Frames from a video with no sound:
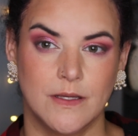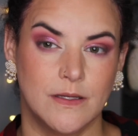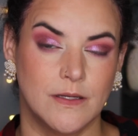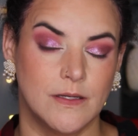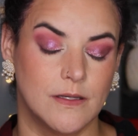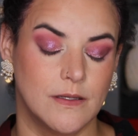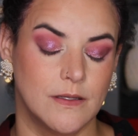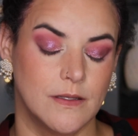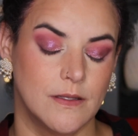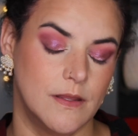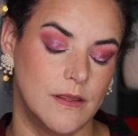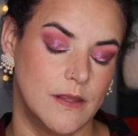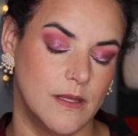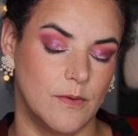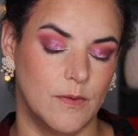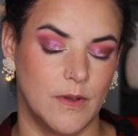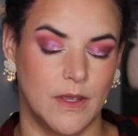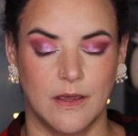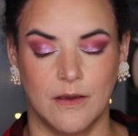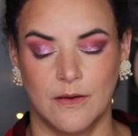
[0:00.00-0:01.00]
Oh,
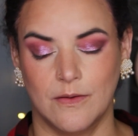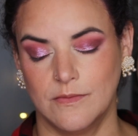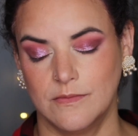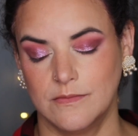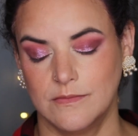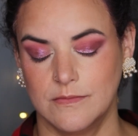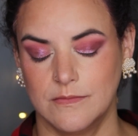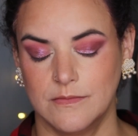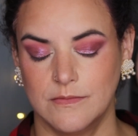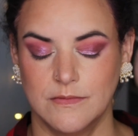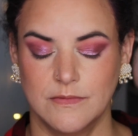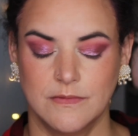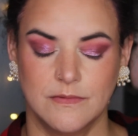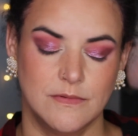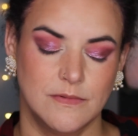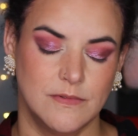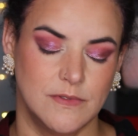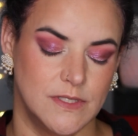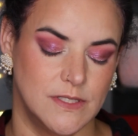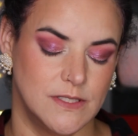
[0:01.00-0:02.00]
there we go.
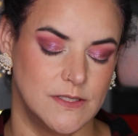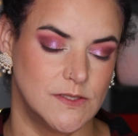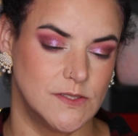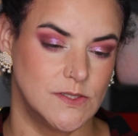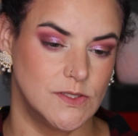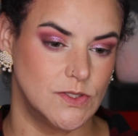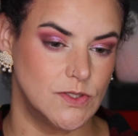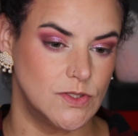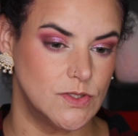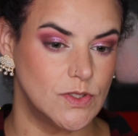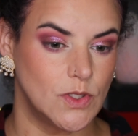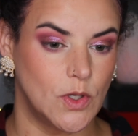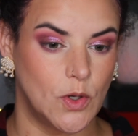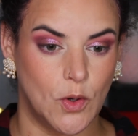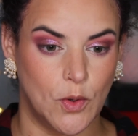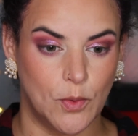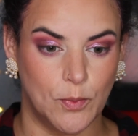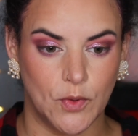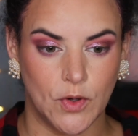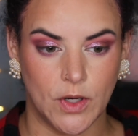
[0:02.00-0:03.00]
It's
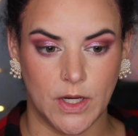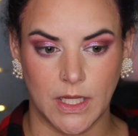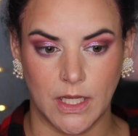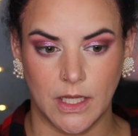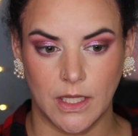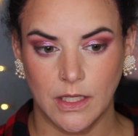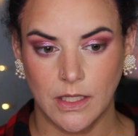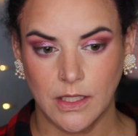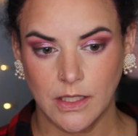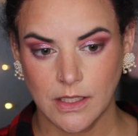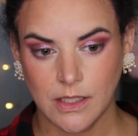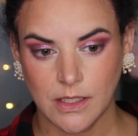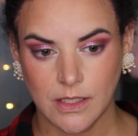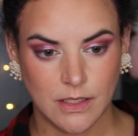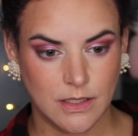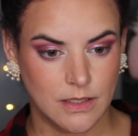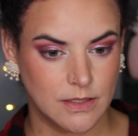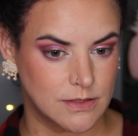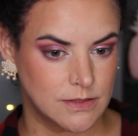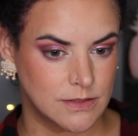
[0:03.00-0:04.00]
so pretty.
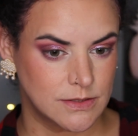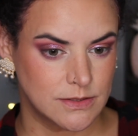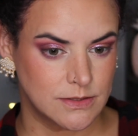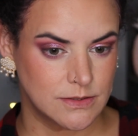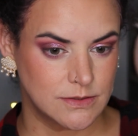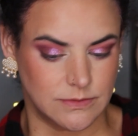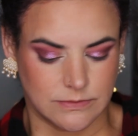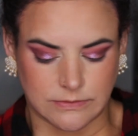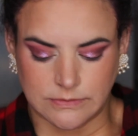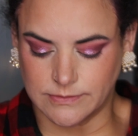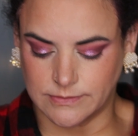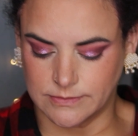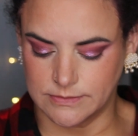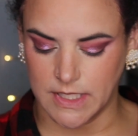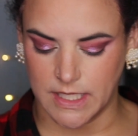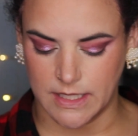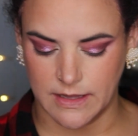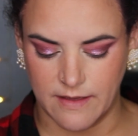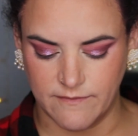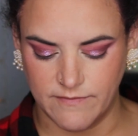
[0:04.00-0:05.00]

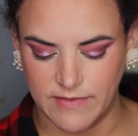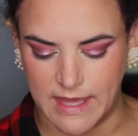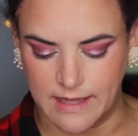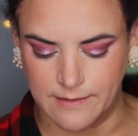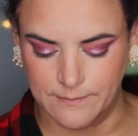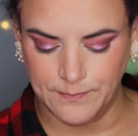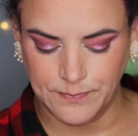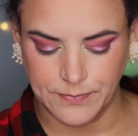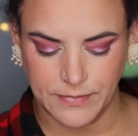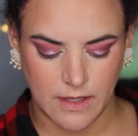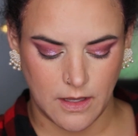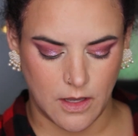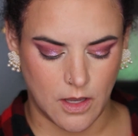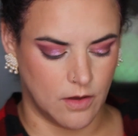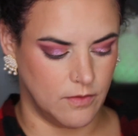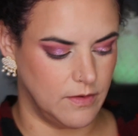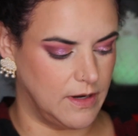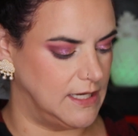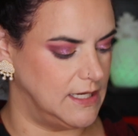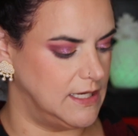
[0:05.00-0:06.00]
Mm, love that.
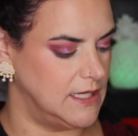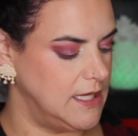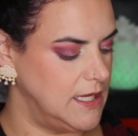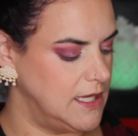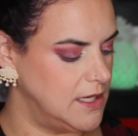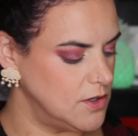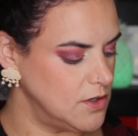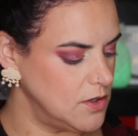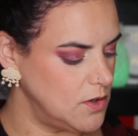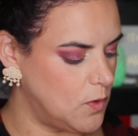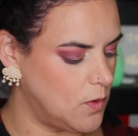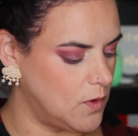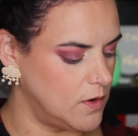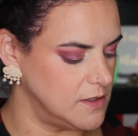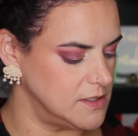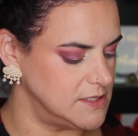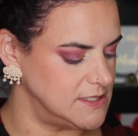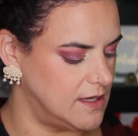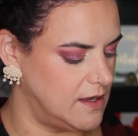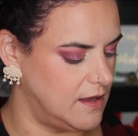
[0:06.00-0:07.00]
All right, inner
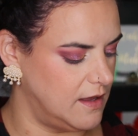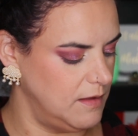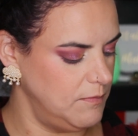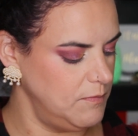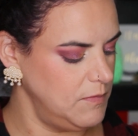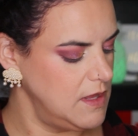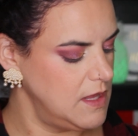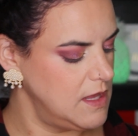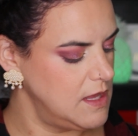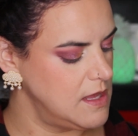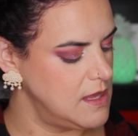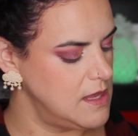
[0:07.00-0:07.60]
corner time.